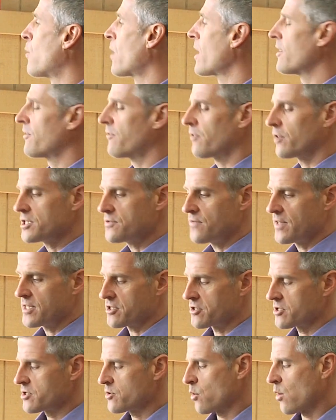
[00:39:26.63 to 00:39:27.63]
One of the first
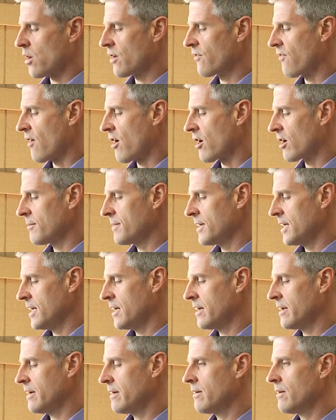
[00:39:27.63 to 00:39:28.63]
visitors to our
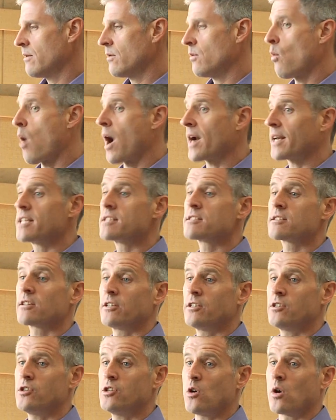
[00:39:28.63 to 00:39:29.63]
farm in
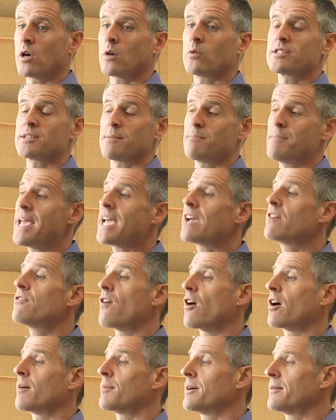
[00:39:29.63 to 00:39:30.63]
Washington, New York, was a
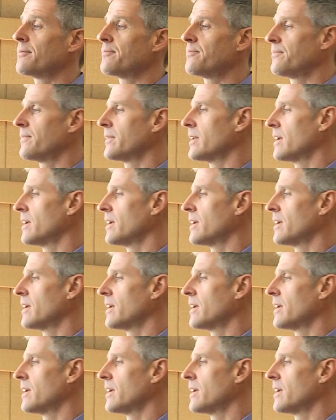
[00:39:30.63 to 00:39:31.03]
pig farmer.